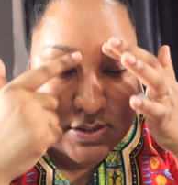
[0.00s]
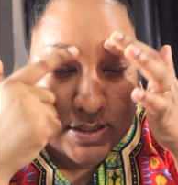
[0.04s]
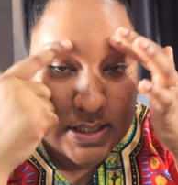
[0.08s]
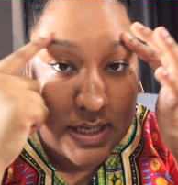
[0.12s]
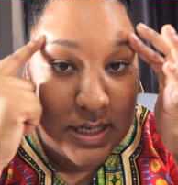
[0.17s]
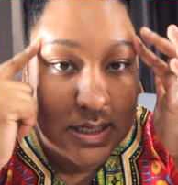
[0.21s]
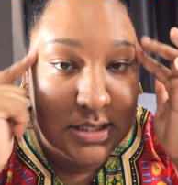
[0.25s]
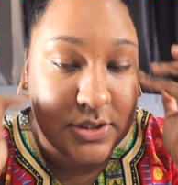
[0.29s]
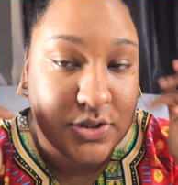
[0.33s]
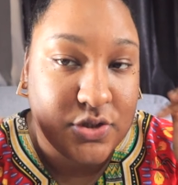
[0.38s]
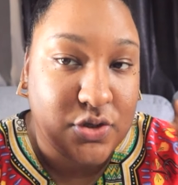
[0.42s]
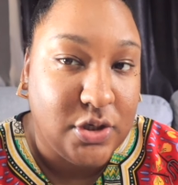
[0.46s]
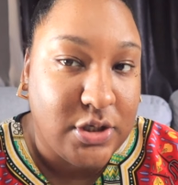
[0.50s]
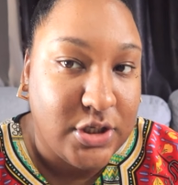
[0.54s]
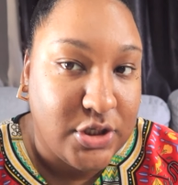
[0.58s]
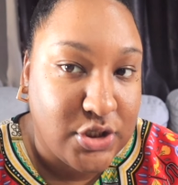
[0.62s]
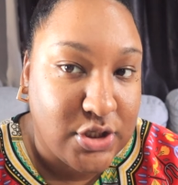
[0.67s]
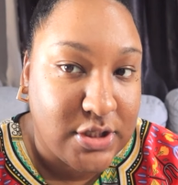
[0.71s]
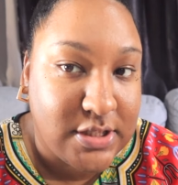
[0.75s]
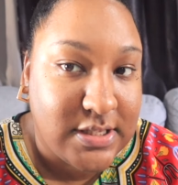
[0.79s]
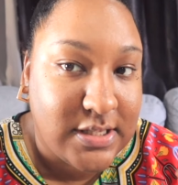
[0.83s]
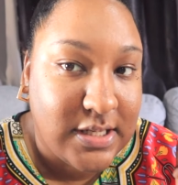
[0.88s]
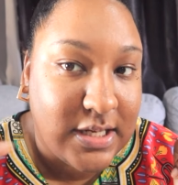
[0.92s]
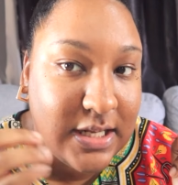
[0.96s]
like I literally
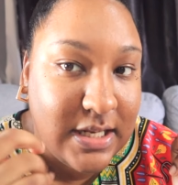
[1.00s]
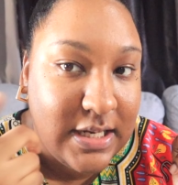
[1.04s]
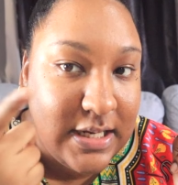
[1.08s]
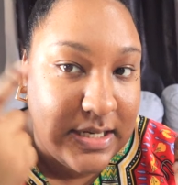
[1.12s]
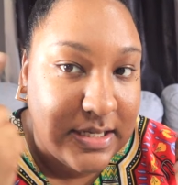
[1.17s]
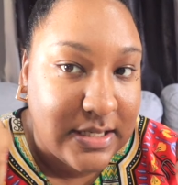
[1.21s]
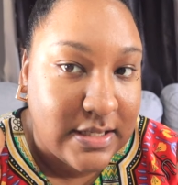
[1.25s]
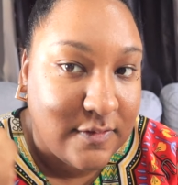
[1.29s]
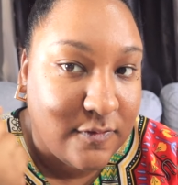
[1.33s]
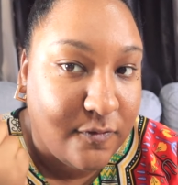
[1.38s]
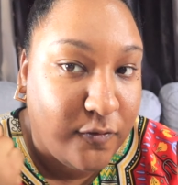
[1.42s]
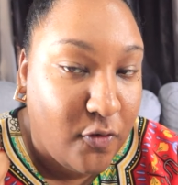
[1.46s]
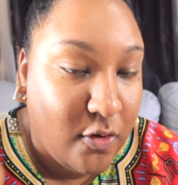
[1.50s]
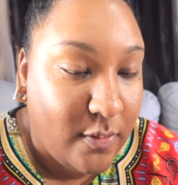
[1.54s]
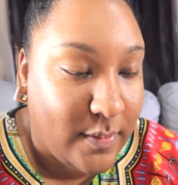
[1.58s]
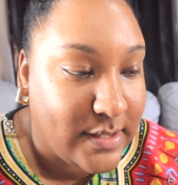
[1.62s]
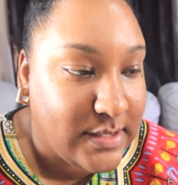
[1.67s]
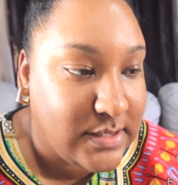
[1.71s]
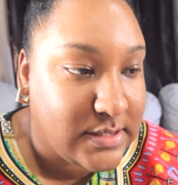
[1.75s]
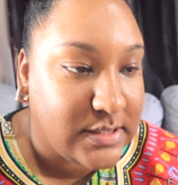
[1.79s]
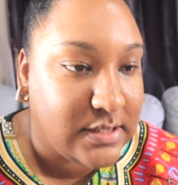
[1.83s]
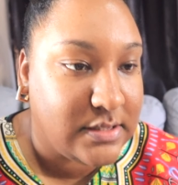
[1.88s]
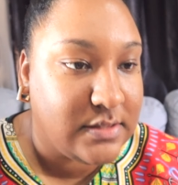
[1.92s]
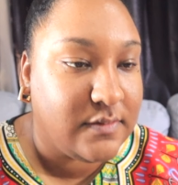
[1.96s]
just clean it for
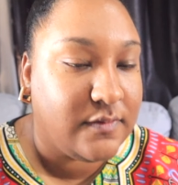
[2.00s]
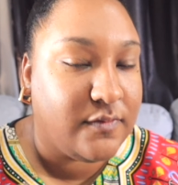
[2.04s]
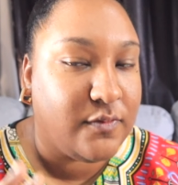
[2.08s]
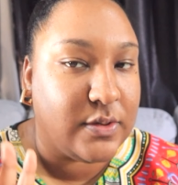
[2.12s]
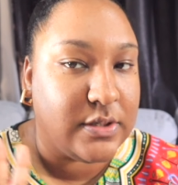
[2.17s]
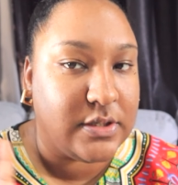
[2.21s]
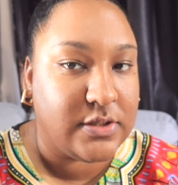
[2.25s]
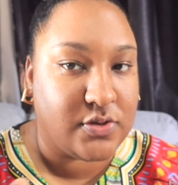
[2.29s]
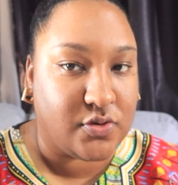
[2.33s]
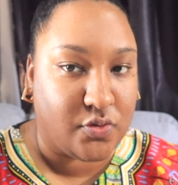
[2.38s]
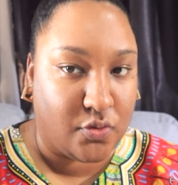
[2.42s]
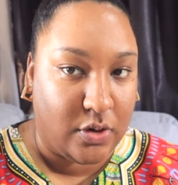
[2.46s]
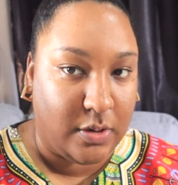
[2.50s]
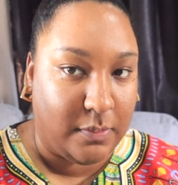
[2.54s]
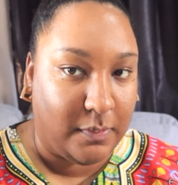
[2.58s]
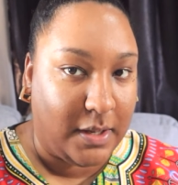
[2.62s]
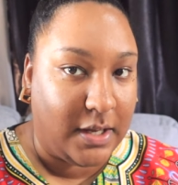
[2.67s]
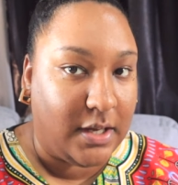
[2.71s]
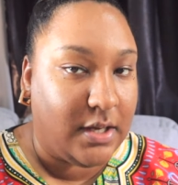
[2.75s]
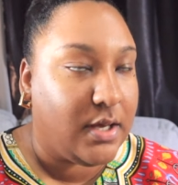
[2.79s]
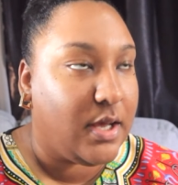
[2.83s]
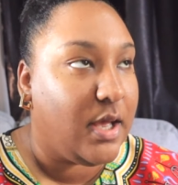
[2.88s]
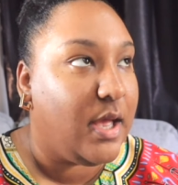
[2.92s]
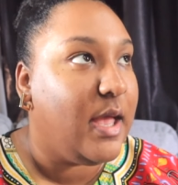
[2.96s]
myself when it's growing
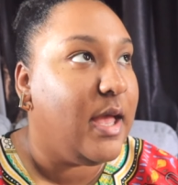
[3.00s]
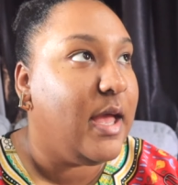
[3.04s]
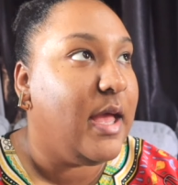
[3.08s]
back.